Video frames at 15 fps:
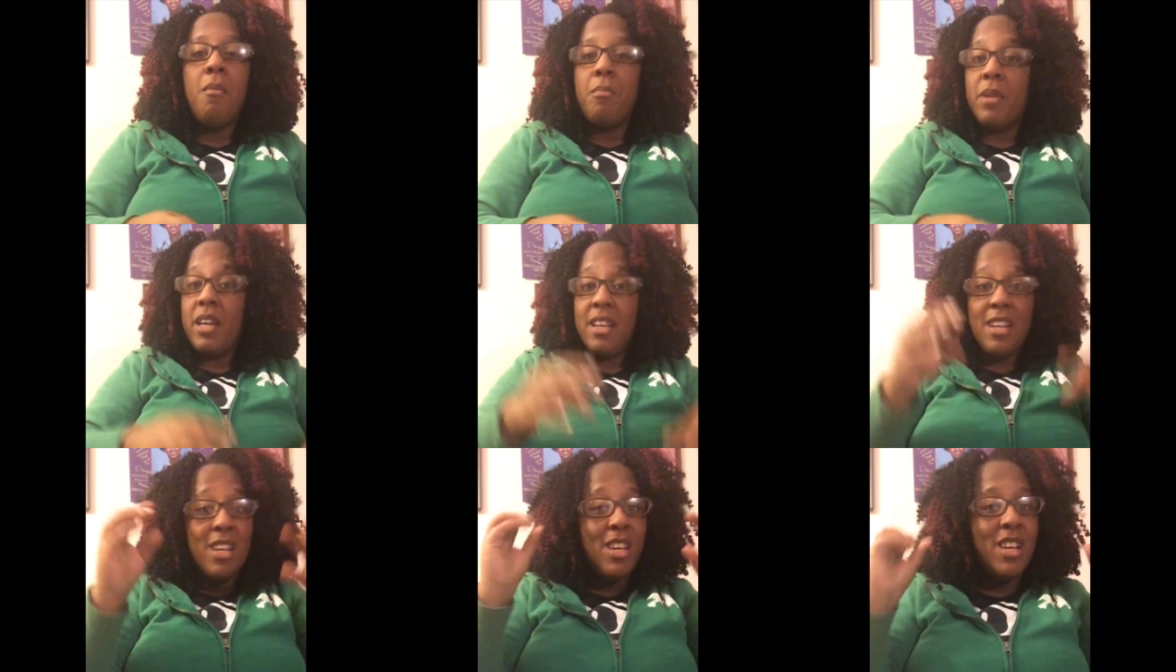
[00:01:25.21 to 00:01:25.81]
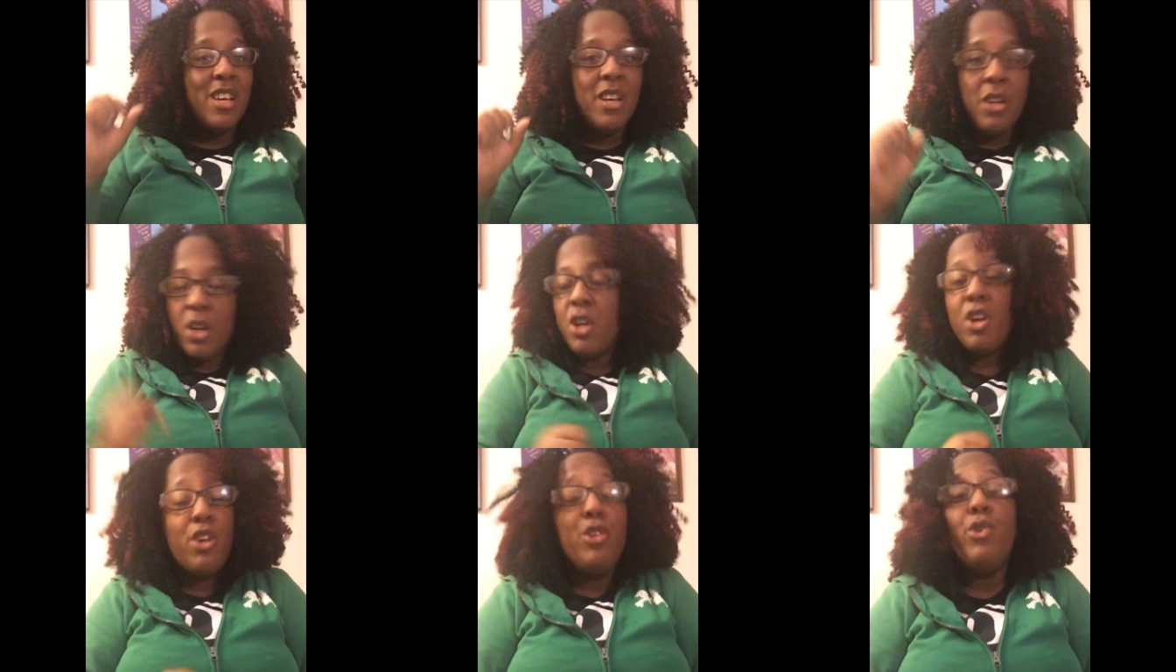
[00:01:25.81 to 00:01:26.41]
But
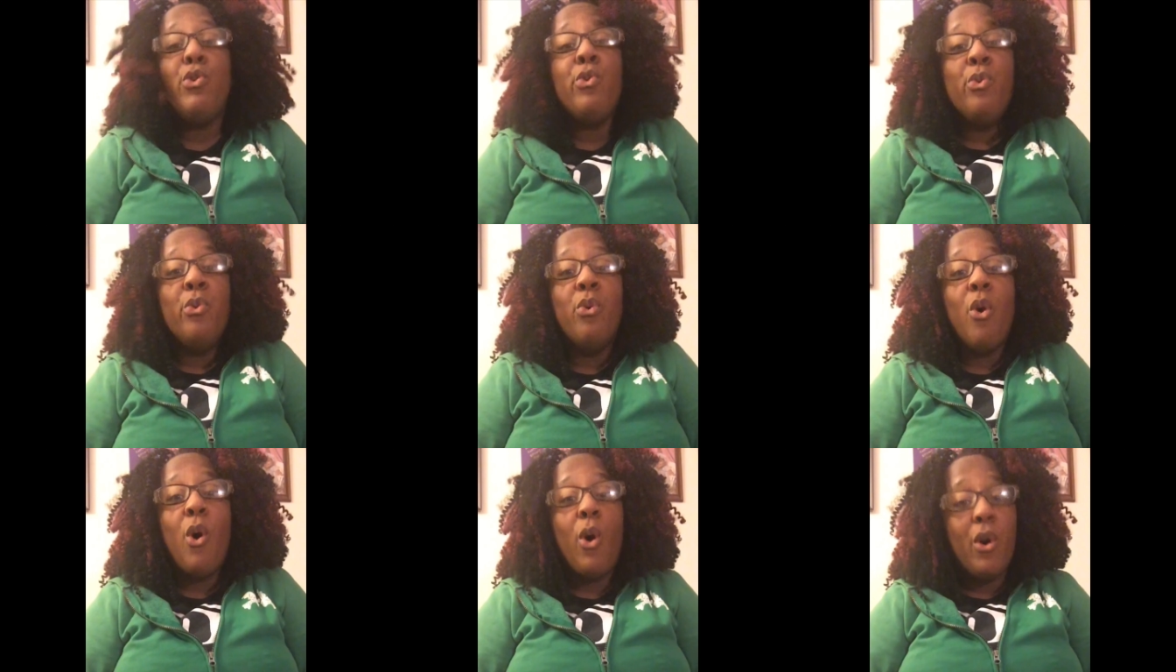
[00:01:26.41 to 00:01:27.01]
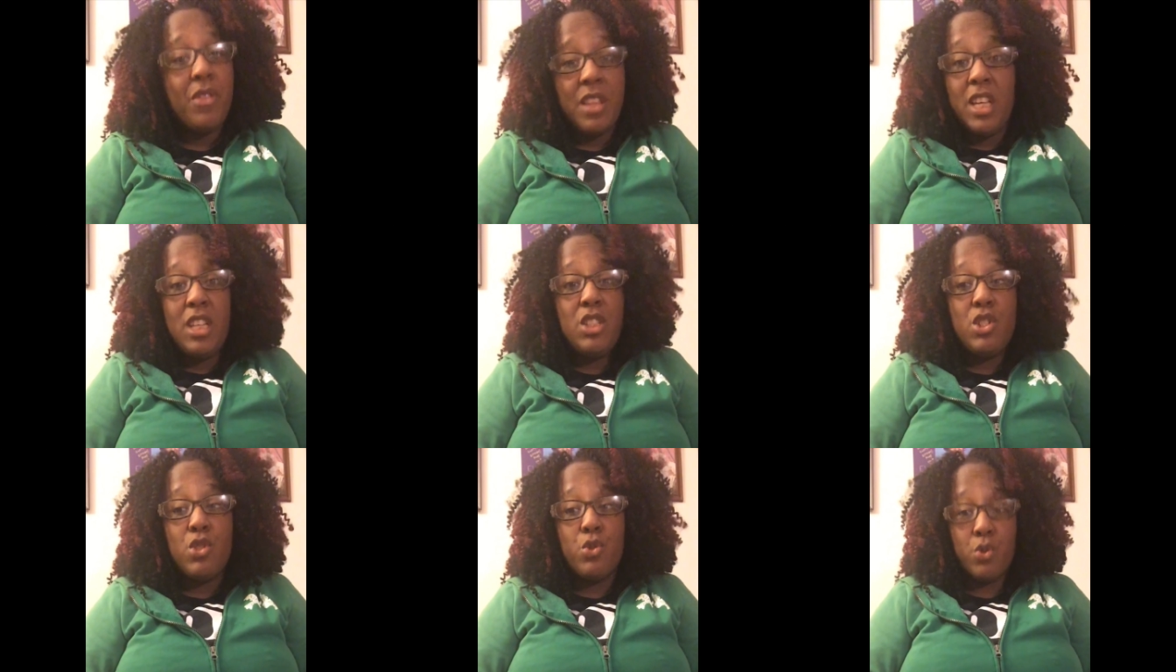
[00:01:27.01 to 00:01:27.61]
do all
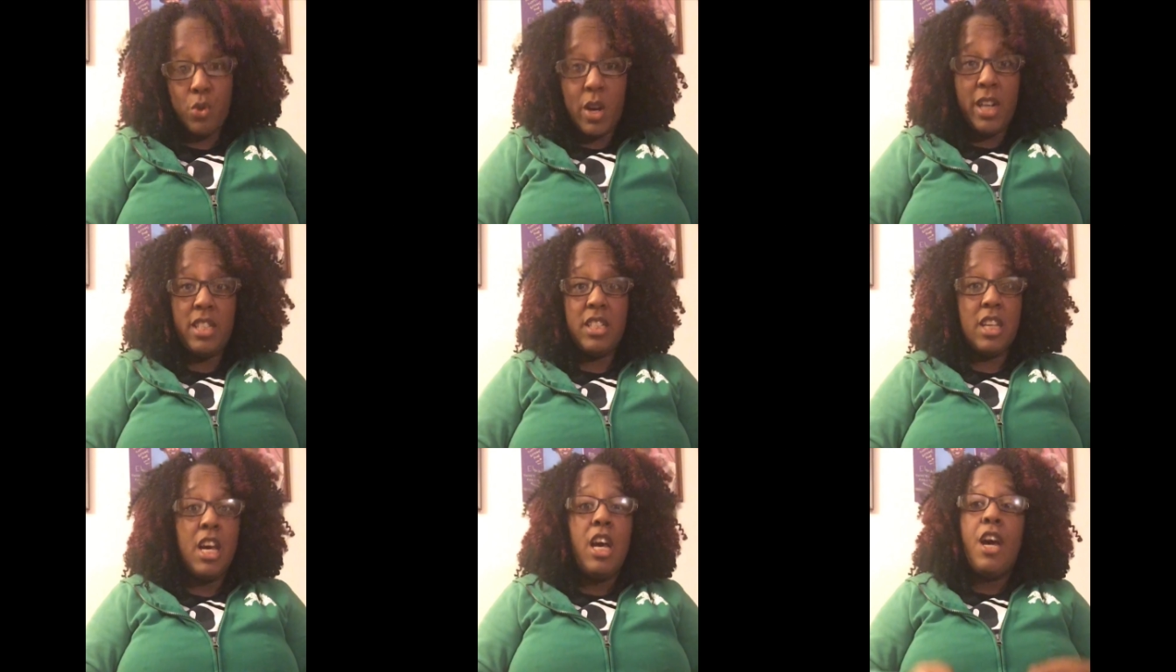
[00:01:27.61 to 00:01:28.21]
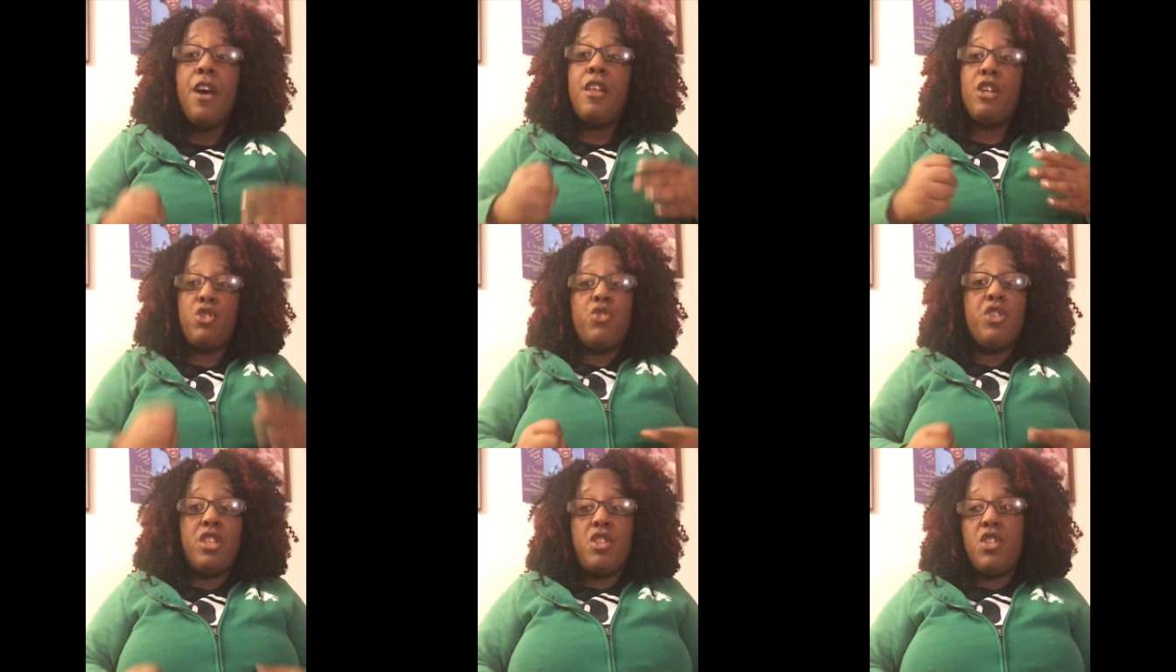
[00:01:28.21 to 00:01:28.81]
things through Christ that
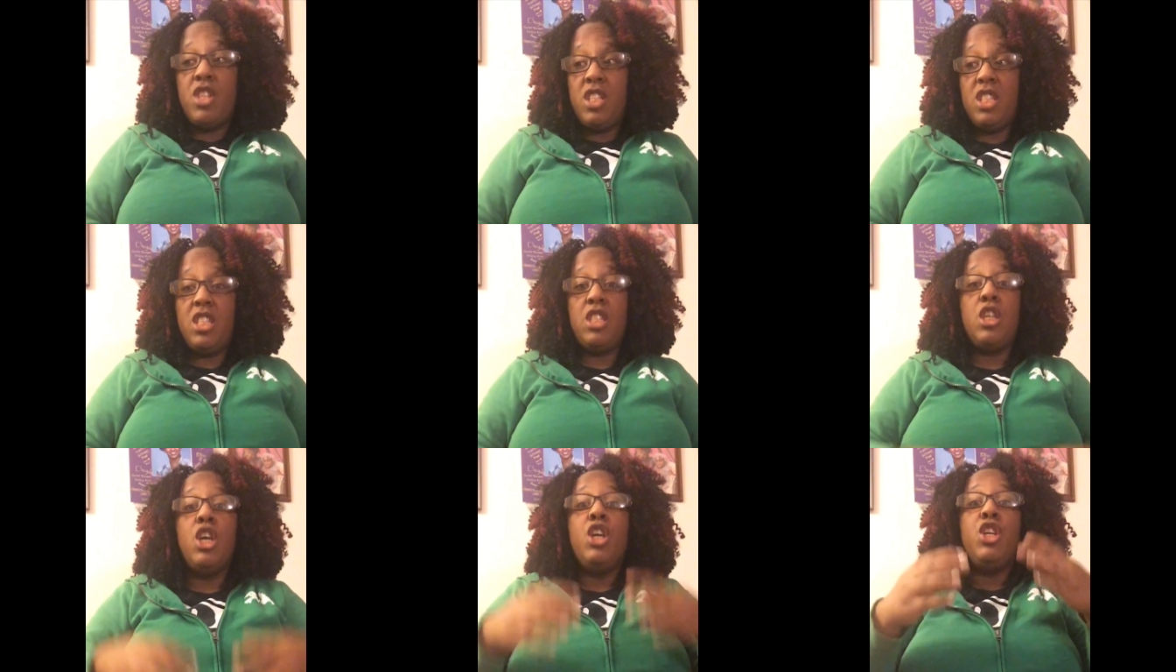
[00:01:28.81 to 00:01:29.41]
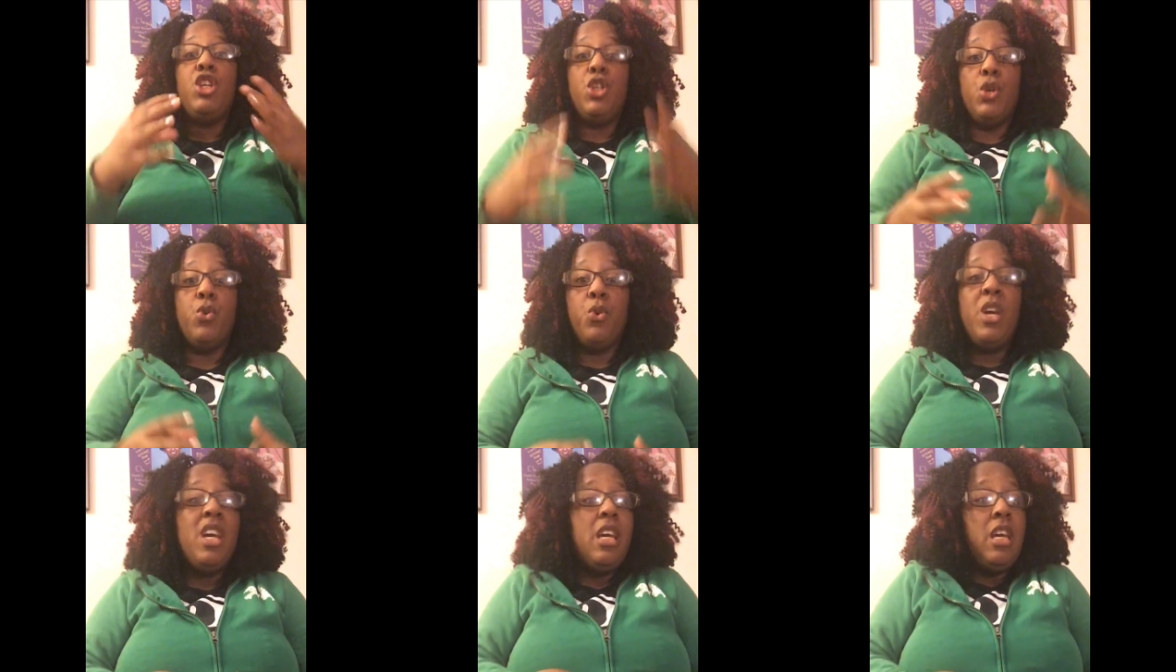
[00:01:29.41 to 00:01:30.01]
strengthens you.
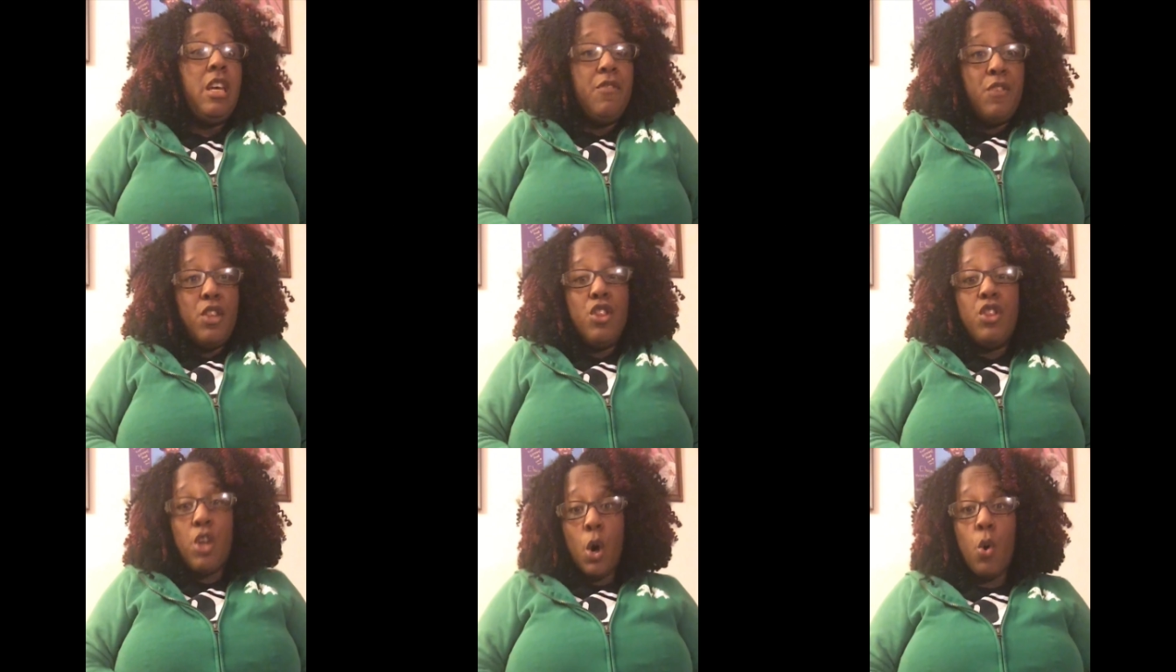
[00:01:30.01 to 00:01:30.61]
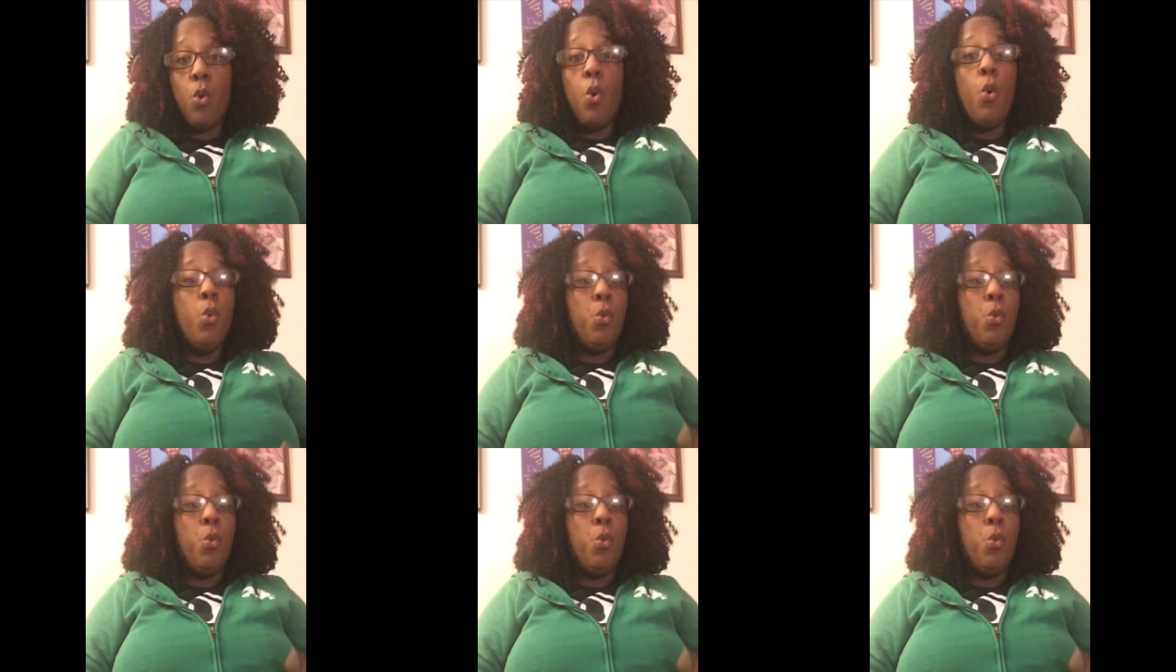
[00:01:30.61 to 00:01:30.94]
Even though